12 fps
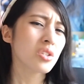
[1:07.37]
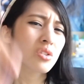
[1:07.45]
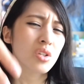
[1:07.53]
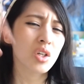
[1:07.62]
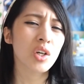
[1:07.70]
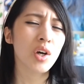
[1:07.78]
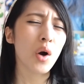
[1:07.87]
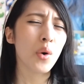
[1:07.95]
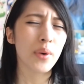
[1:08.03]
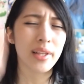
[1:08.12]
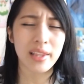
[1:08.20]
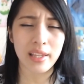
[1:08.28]
Just
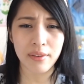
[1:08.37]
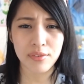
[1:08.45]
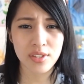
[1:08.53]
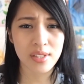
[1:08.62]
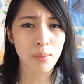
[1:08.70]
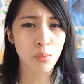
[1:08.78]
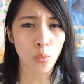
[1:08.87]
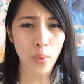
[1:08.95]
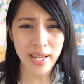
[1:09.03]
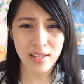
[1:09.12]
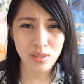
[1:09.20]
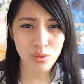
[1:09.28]
go and lift some
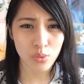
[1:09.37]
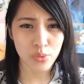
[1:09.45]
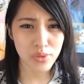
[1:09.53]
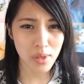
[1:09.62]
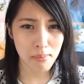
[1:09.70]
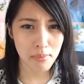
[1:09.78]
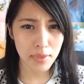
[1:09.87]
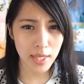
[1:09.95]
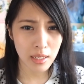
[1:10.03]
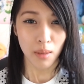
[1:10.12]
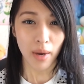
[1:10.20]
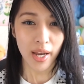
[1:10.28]
weights or
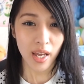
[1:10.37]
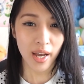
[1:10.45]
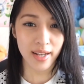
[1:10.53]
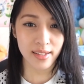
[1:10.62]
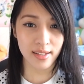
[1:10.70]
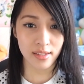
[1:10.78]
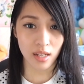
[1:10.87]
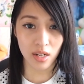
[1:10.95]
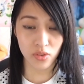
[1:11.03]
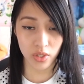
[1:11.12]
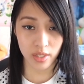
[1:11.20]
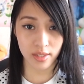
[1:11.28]
something. My height is
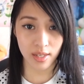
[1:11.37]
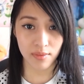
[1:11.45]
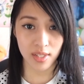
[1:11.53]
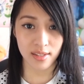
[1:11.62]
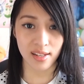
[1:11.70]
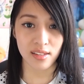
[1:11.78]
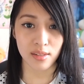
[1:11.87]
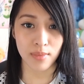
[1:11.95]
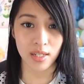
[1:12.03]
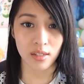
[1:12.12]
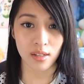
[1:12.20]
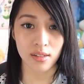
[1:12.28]
170
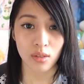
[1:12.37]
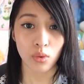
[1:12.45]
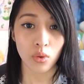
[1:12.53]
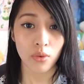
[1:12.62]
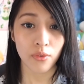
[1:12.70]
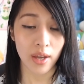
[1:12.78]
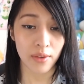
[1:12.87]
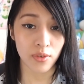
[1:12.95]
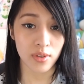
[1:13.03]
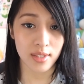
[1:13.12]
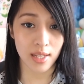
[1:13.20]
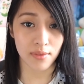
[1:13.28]
centimeters, or
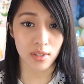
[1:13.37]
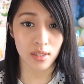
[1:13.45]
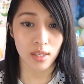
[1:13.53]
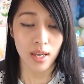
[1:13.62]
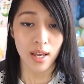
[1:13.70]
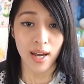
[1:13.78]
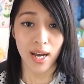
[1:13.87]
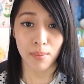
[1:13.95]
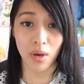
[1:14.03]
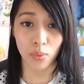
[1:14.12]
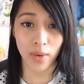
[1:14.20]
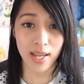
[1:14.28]
5'7", and
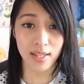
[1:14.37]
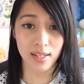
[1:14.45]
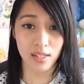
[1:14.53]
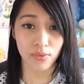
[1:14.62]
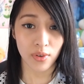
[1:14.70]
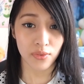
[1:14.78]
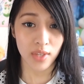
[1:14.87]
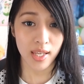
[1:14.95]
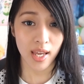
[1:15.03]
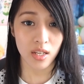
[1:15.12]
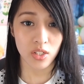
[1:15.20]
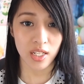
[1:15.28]
my weight is 50
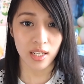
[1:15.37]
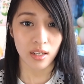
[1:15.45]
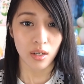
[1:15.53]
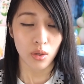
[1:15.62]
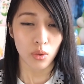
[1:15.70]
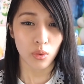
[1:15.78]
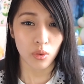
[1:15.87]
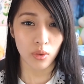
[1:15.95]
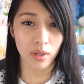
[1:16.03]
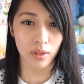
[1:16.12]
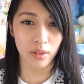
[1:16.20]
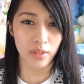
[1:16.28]
kg,
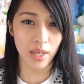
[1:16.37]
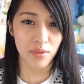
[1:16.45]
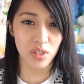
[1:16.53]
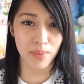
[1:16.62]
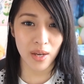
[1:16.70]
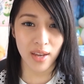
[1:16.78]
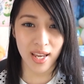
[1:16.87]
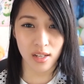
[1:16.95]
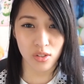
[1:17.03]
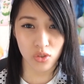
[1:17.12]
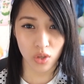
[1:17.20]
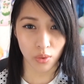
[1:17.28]
or on average about
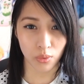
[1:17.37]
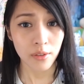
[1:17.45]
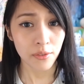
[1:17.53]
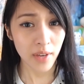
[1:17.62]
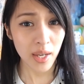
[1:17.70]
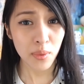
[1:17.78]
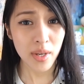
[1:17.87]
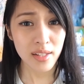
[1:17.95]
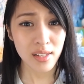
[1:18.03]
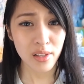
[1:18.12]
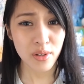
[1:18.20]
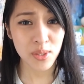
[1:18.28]
8 stone. If I were
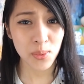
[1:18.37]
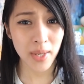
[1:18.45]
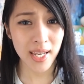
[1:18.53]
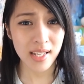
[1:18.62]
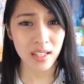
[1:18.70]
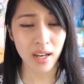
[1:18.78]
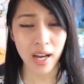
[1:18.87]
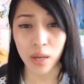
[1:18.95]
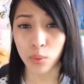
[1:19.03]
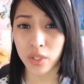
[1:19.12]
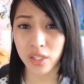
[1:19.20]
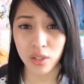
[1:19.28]
to lose weight, I
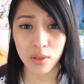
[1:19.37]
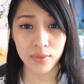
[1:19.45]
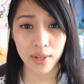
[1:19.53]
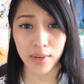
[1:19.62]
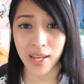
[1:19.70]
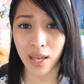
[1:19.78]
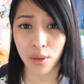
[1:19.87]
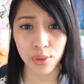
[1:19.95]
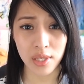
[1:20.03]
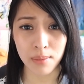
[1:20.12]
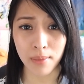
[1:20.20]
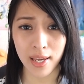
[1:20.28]
wouldn't look very
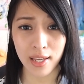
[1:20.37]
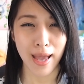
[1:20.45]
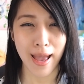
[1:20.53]
healthy, mate.